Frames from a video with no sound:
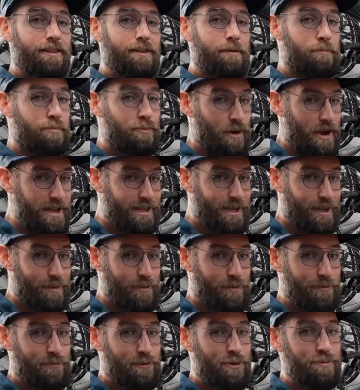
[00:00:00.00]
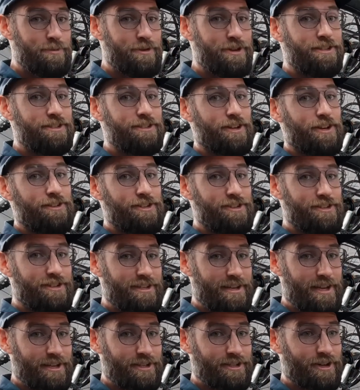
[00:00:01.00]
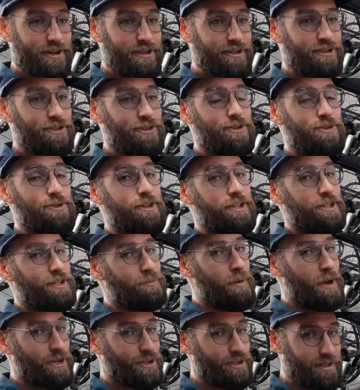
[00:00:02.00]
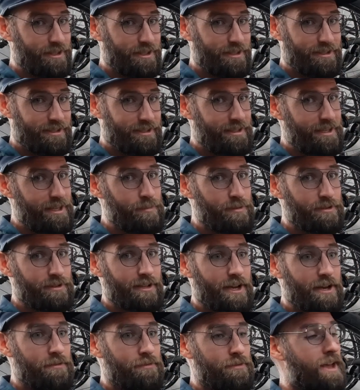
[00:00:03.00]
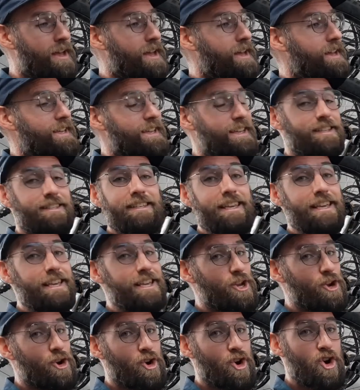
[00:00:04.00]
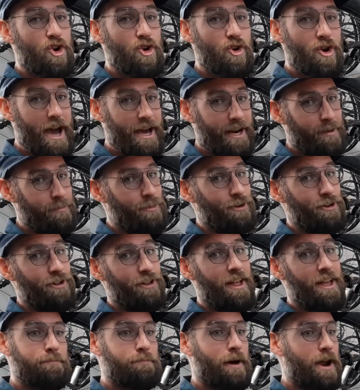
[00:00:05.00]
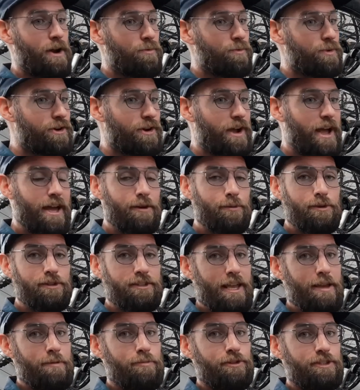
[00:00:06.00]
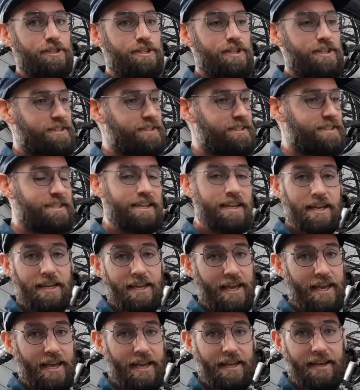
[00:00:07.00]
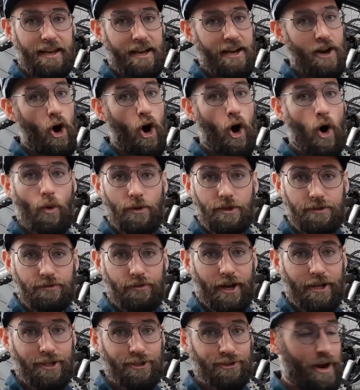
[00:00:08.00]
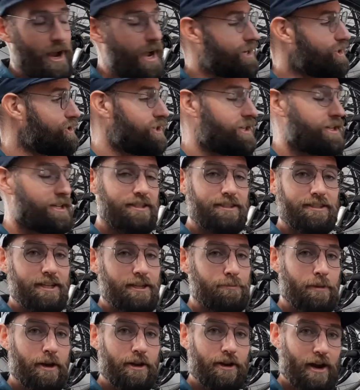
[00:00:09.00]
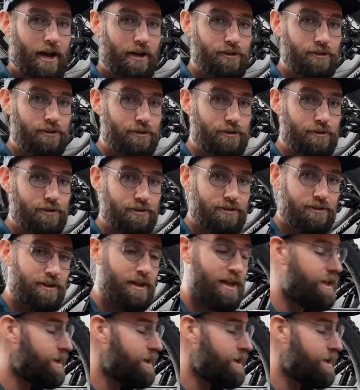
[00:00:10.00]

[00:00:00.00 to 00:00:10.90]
the braking performance on the DHR2, especially in steep stuff, is incredible. My rear end was able to just dig in and always find traction, didn't matter how loose.